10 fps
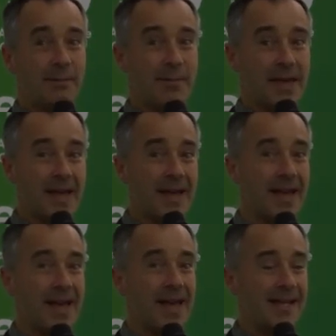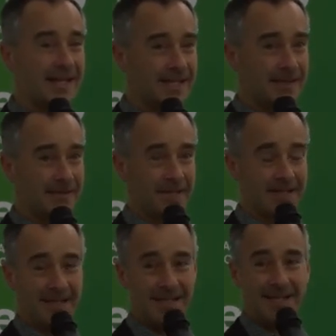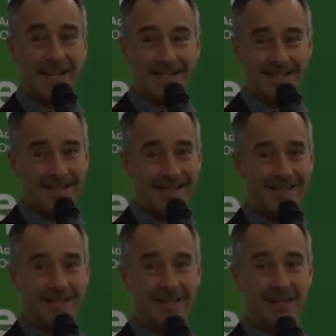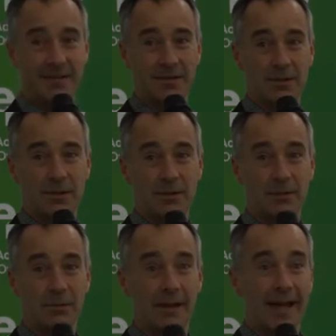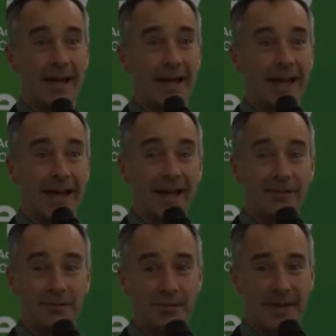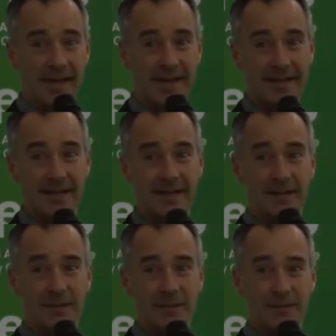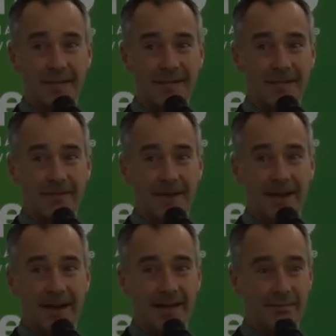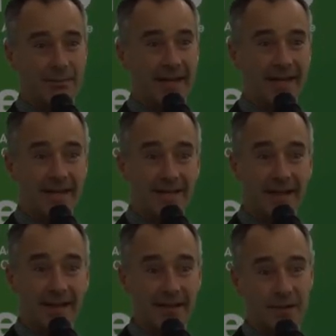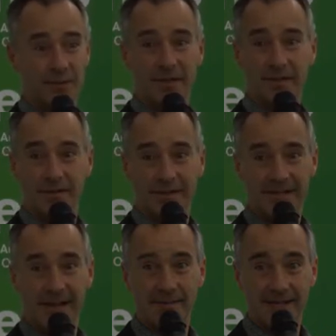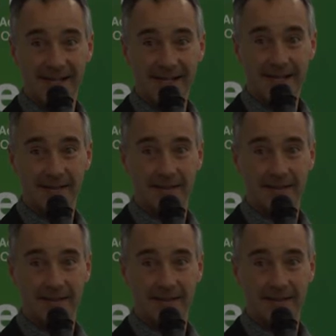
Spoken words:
bear an insufficient nexus to a house repair to justify being assigned to an insurance company.